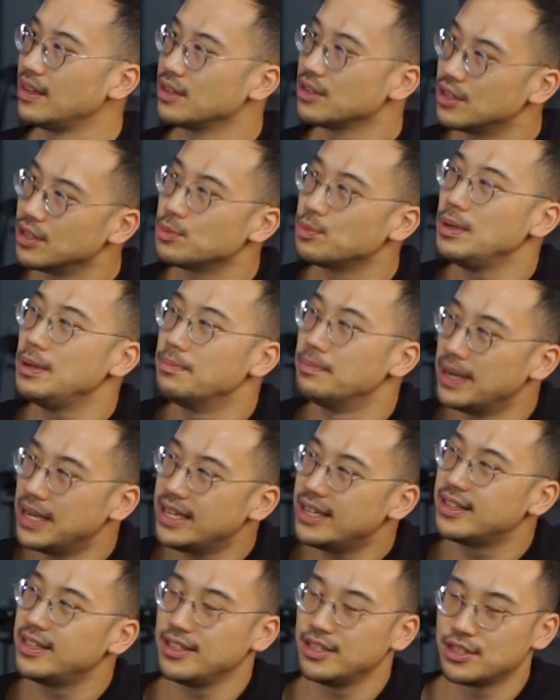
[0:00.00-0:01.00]
Because we
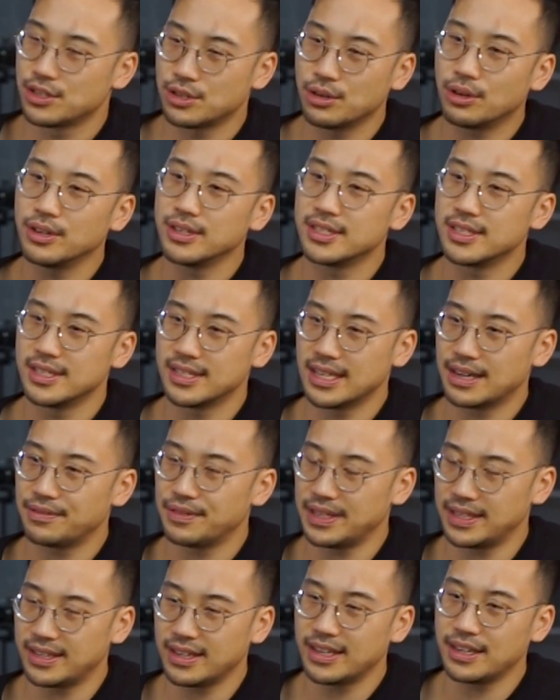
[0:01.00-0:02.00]
make these choices
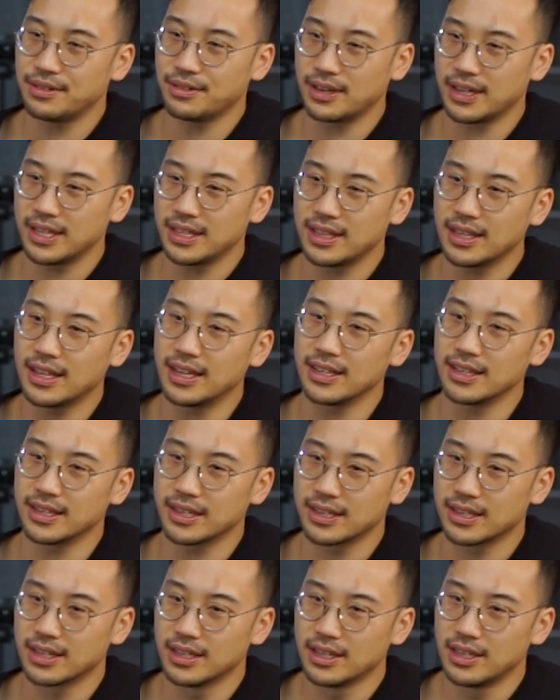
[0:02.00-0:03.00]
every day, right? Like,
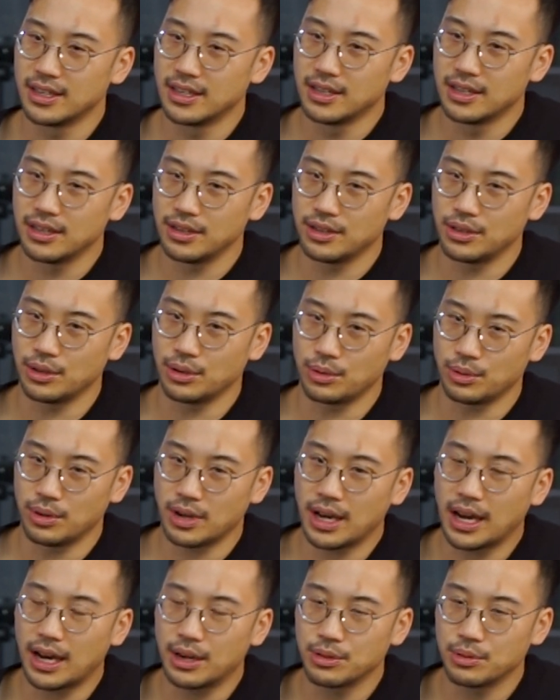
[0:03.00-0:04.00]
you know,
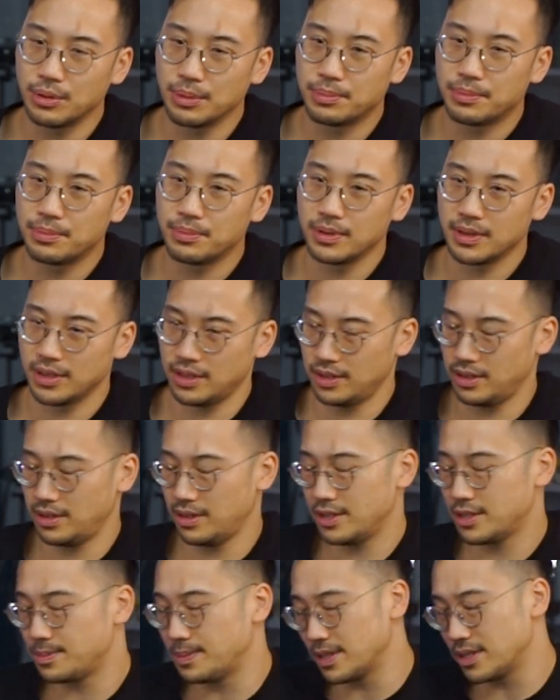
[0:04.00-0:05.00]
how do we,
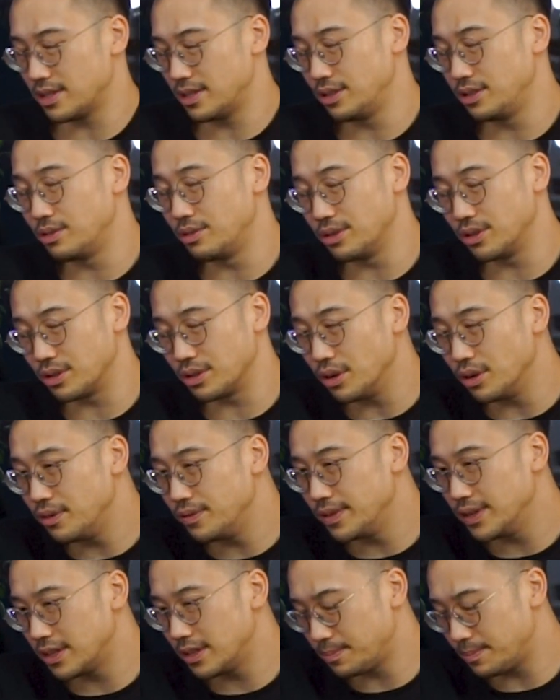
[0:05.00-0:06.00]
especially during
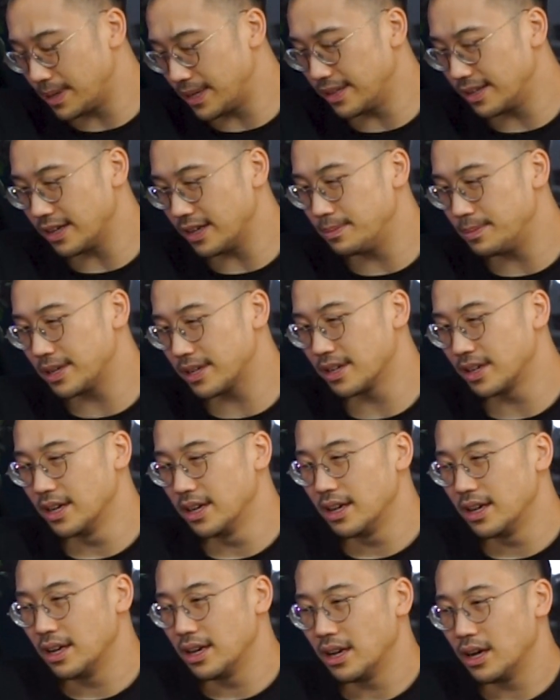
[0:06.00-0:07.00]
COVID pandemic,
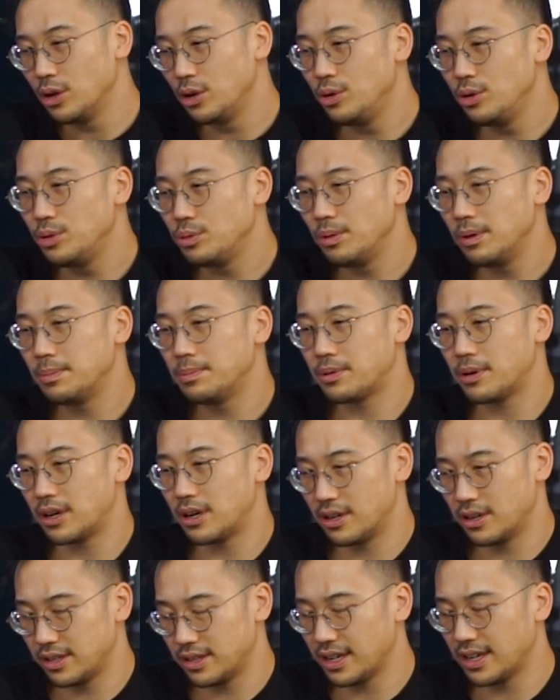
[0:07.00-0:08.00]
who do we
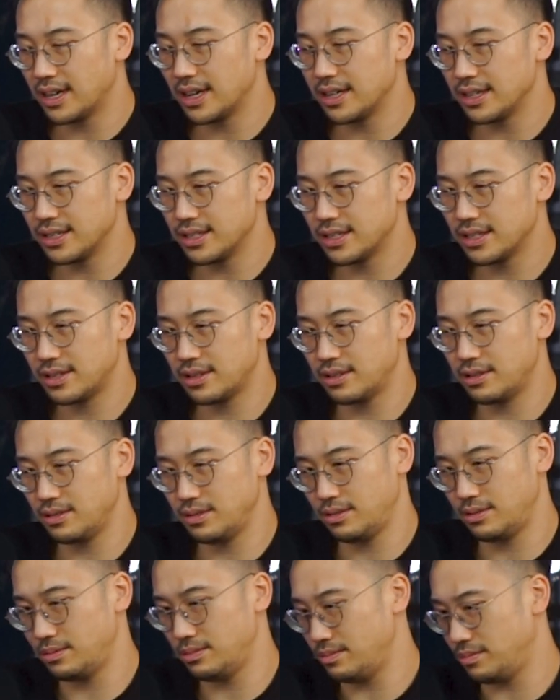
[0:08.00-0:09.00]
prioritize to,
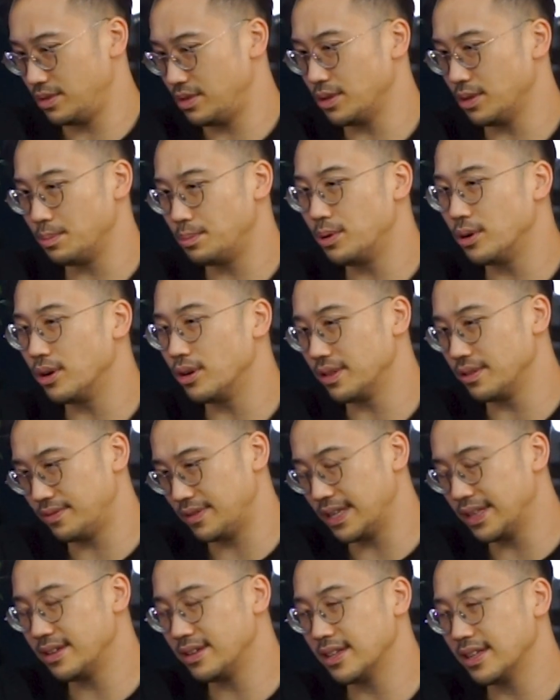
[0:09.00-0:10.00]
you know, put on the
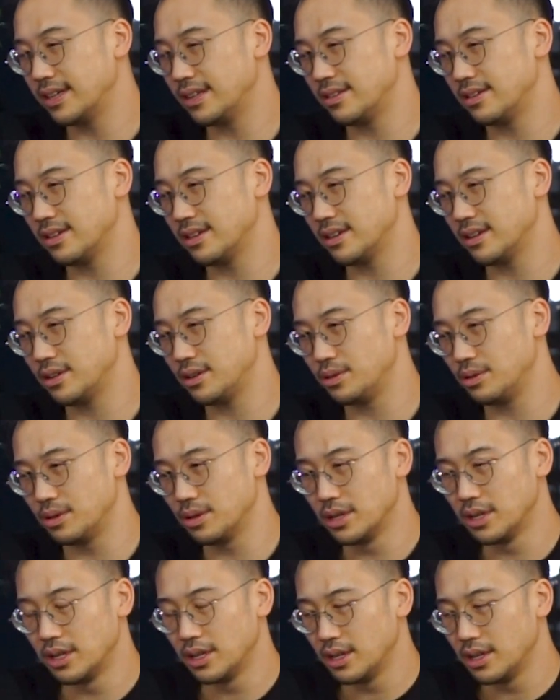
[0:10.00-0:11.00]
ventilator? Who,
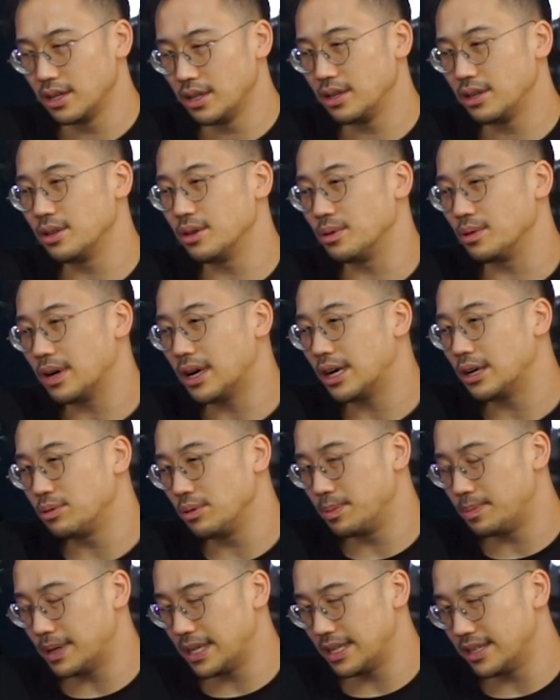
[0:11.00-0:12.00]
you know, how do
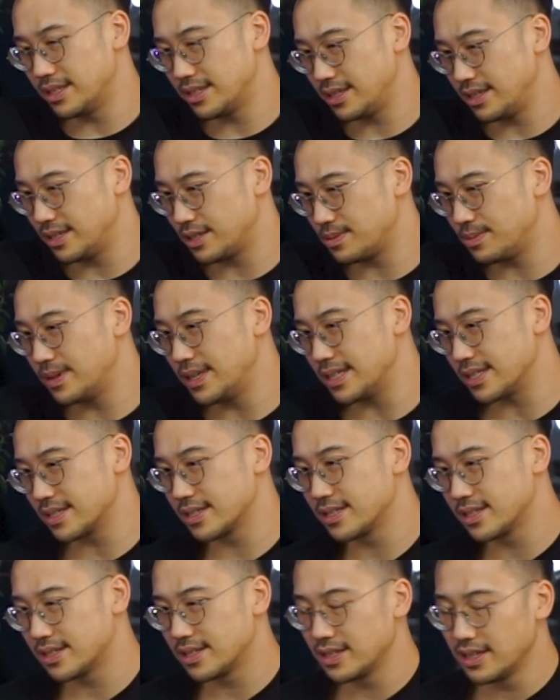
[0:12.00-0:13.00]
we balance these
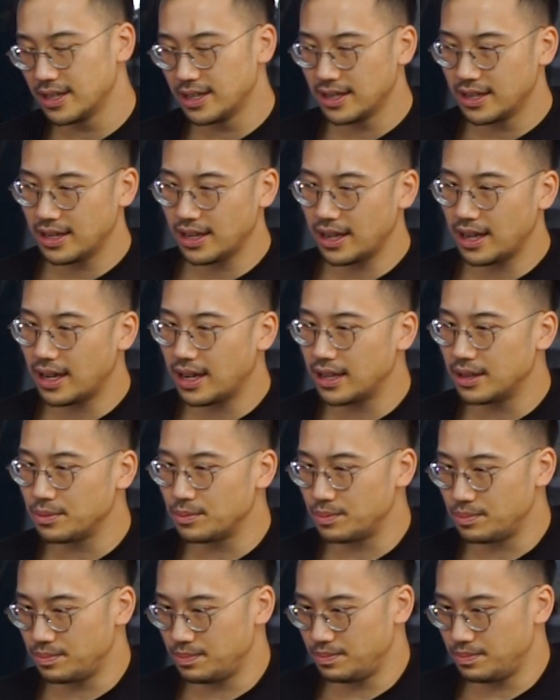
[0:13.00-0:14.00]
risks? And